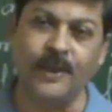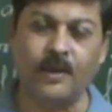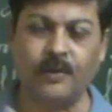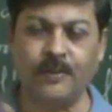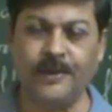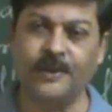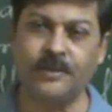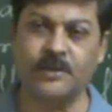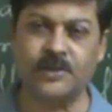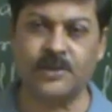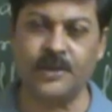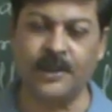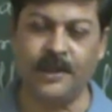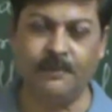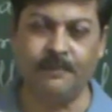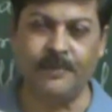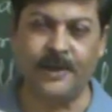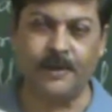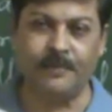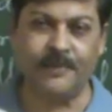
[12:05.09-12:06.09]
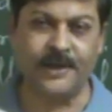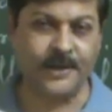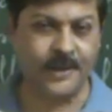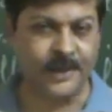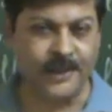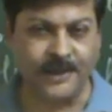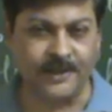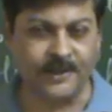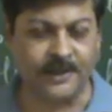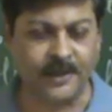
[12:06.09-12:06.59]
are going to study bailment
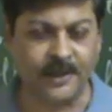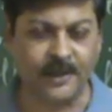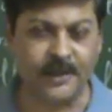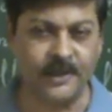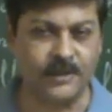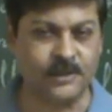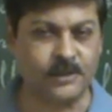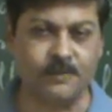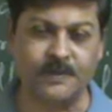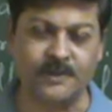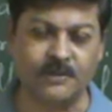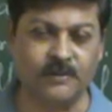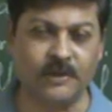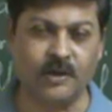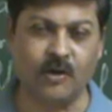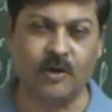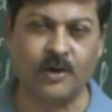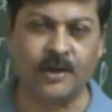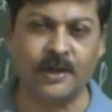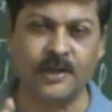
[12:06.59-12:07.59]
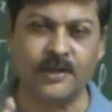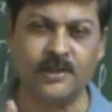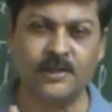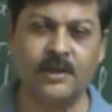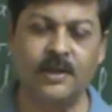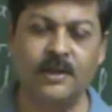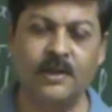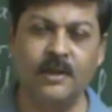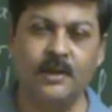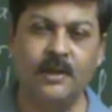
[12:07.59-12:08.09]
later in specific
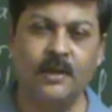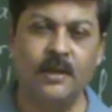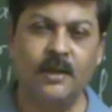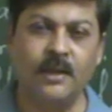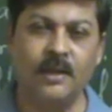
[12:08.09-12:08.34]
contracts.